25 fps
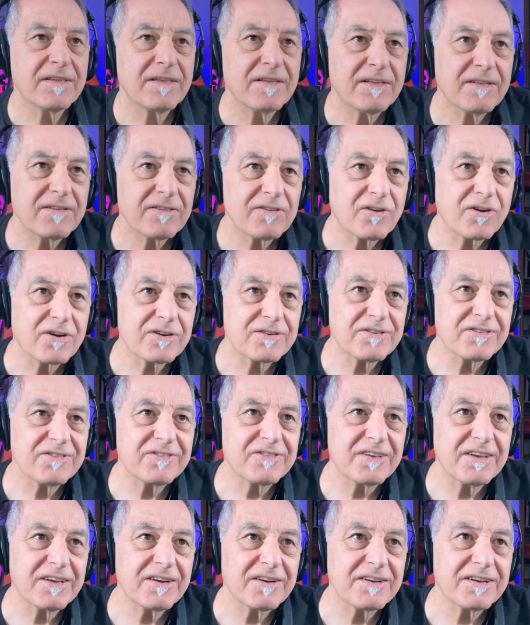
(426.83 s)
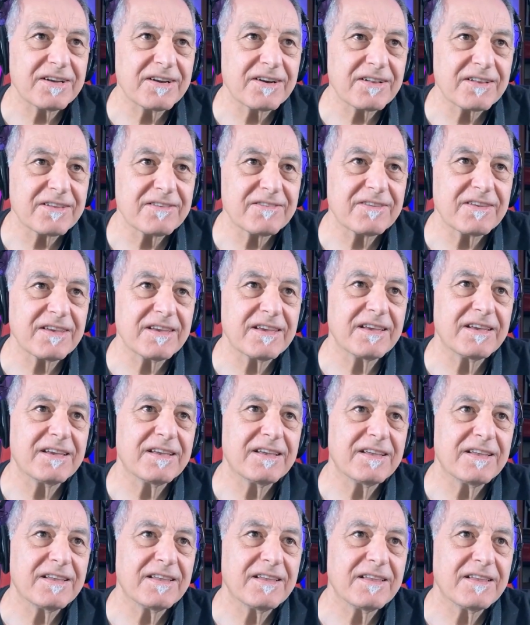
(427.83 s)
It's hard to see on here. Let's see.
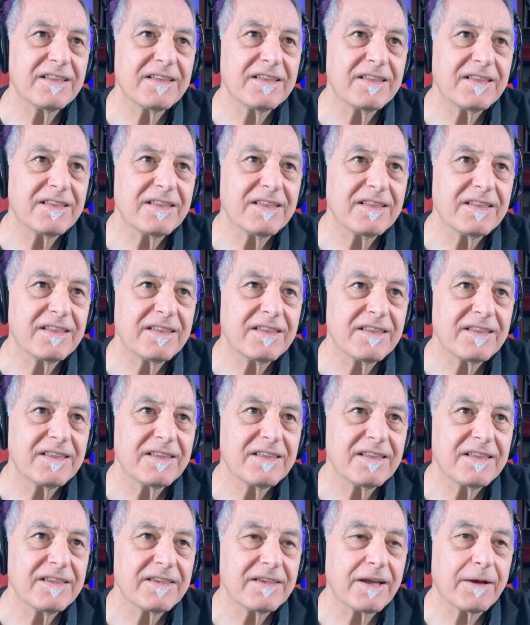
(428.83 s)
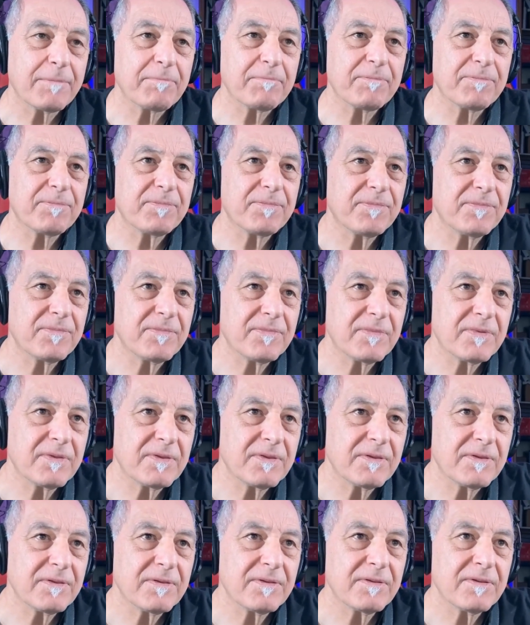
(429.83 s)
Yep.
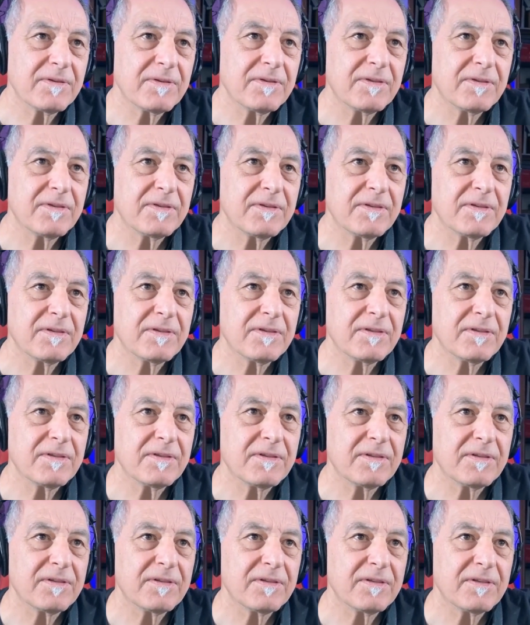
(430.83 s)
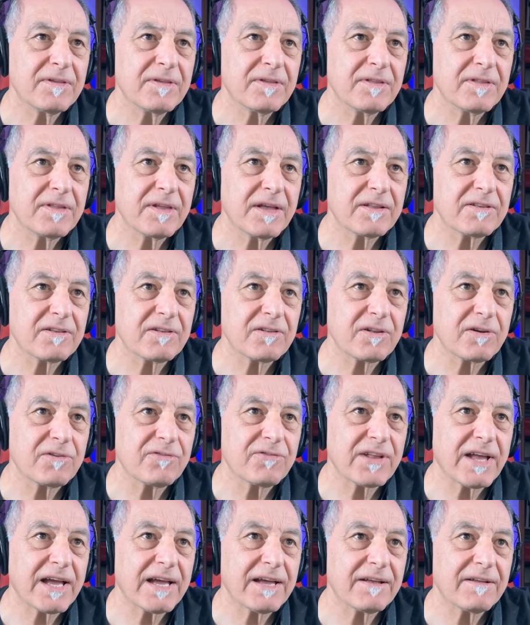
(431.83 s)
That's a
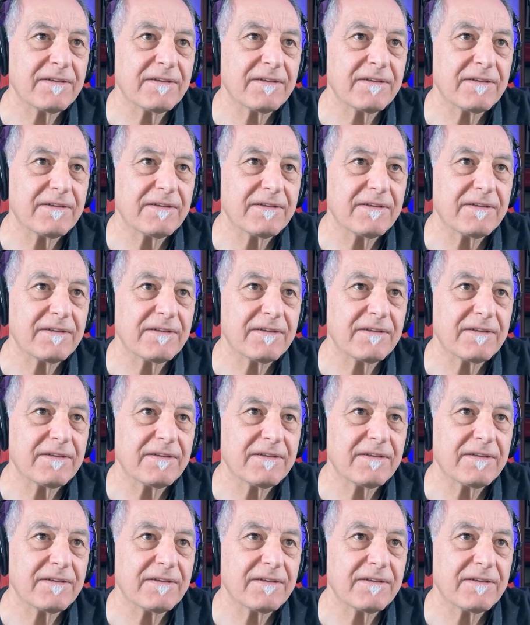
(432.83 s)
little flat.